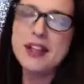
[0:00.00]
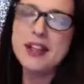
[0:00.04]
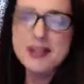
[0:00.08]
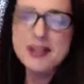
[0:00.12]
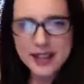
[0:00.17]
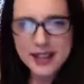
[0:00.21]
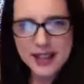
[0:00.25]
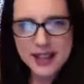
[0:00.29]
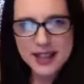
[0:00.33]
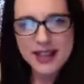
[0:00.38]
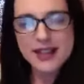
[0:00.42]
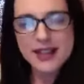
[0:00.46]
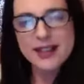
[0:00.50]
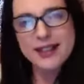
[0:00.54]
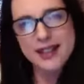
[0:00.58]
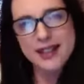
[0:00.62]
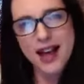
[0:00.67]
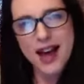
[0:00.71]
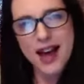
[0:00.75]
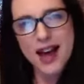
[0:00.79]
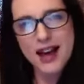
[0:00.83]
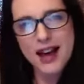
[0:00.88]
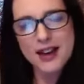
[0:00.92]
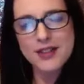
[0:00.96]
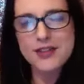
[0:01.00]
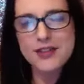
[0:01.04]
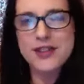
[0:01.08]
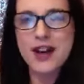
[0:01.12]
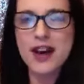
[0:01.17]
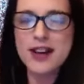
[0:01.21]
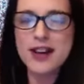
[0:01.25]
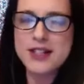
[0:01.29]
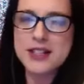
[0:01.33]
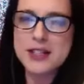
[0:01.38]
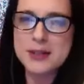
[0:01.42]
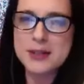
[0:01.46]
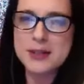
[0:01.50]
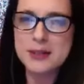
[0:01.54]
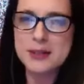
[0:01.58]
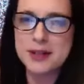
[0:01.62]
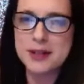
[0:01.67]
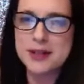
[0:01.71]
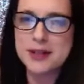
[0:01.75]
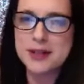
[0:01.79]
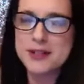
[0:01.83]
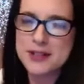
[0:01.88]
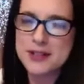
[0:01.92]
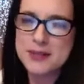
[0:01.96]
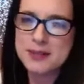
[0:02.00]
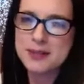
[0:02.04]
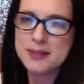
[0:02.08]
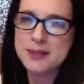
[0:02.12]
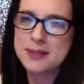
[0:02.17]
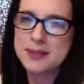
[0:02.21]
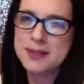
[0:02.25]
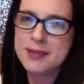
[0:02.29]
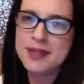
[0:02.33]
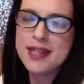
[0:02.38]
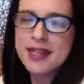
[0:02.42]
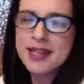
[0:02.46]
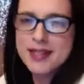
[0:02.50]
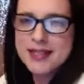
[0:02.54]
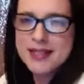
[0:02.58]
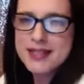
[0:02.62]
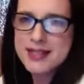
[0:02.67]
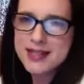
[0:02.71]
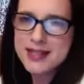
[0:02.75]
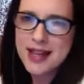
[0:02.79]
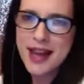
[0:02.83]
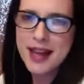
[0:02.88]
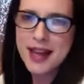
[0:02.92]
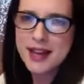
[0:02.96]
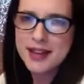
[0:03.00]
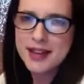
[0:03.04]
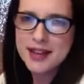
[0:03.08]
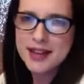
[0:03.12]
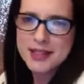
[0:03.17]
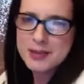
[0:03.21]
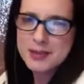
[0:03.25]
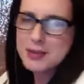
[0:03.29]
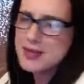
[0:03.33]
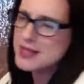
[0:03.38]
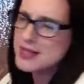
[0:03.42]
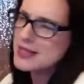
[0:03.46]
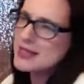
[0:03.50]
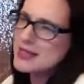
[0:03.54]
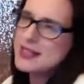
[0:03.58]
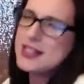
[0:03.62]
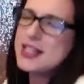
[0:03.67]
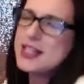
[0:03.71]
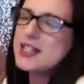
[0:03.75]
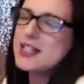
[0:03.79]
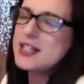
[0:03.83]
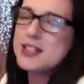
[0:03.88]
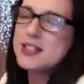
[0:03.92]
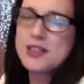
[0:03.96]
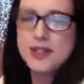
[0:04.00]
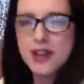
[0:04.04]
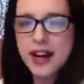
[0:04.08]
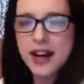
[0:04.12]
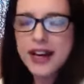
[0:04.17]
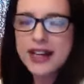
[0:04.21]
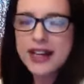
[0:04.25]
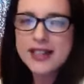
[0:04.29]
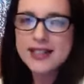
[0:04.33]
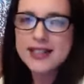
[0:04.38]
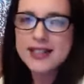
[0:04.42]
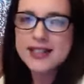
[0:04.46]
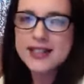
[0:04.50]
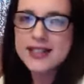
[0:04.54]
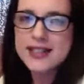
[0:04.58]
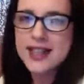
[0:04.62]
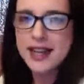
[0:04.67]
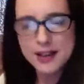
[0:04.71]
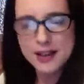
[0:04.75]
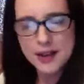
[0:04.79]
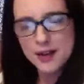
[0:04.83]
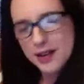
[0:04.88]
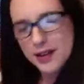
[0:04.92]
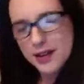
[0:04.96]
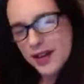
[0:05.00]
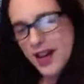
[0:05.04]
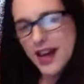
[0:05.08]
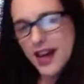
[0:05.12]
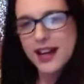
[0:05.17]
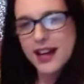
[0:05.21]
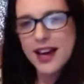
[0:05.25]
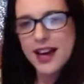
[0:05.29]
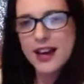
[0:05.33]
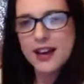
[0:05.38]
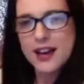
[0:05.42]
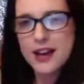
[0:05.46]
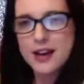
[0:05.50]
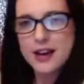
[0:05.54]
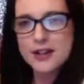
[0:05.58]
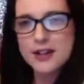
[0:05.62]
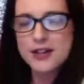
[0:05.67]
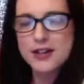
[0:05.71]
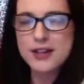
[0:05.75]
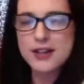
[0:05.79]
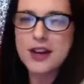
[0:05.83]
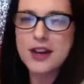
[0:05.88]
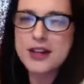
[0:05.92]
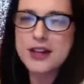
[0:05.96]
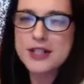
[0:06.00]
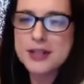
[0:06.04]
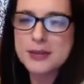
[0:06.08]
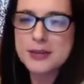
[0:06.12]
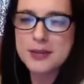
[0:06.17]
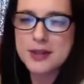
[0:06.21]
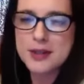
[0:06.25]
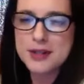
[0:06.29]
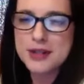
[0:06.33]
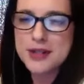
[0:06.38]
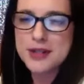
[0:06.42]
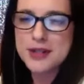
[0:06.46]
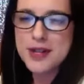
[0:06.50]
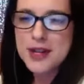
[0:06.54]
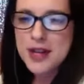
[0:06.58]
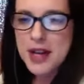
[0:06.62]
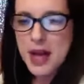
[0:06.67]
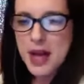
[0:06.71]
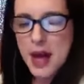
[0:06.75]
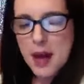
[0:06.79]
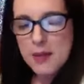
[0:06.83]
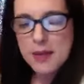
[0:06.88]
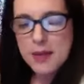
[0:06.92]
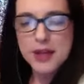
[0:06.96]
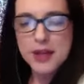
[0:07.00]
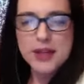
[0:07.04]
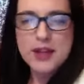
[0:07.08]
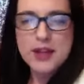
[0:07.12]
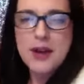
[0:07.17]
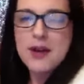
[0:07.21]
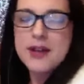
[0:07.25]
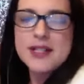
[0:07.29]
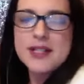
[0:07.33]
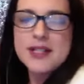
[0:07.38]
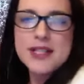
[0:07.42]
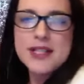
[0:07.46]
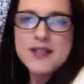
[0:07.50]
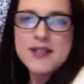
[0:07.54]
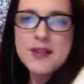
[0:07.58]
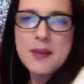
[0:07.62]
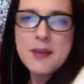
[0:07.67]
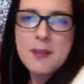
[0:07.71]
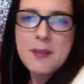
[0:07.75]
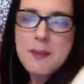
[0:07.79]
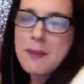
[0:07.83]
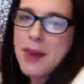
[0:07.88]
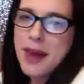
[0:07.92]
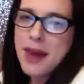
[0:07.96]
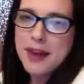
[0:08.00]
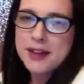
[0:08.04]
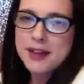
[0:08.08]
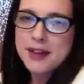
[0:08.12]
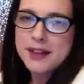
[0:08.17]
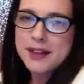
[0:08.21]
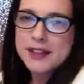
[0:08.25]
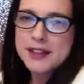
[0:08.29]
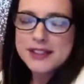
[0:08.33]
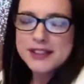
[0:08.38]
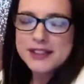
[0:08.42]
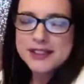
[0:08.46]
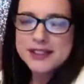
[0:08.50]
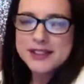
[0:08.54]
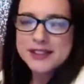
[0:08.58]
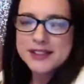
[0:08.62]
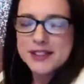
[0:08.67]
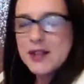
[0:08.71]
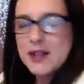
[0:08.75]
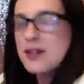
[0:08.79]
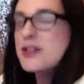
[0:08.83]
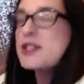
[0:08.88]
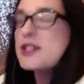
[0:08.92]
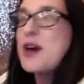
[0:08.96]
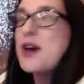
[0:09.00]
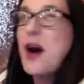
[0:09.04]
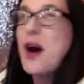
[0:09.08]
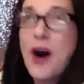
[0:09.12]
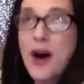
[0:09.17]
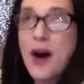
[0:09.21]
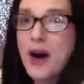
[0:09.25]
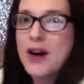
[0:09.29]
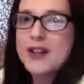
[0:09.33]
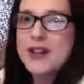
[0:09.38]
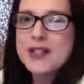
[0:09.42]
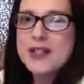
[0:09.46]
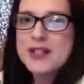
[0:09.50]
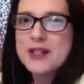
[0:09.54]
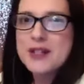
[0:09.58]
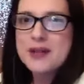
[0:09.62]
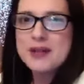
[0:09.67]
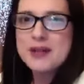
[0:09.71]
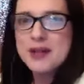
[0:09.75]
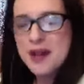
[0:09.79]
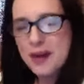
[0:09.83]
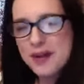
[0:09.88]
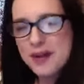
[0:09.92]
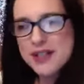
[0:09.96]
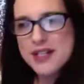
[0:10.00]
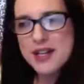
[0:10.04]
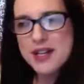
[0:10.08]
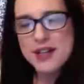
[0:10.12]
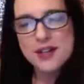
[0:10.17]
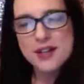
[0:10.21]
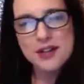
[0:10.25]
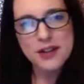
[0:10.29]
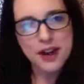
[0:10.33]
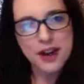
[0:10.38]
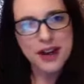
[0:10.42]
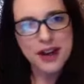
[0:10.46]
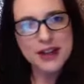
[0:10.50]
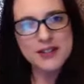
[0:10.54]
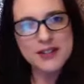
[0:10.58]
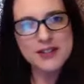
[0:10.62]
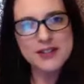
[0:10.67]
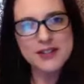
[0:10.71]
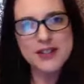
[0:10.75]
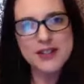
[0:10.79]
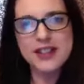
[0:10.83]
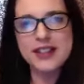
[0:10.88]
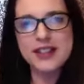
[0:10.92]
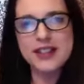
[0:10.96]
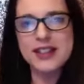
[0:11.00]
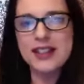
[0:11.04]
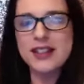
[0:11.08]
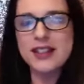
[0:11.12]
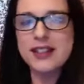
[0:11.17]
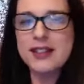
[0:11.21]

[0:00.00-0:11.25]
You can get a lot of customers inside of this business. It's great to say, you know what, I got 100 customers. But you know what's even better? You know what's awesome? You know what's a great feeling?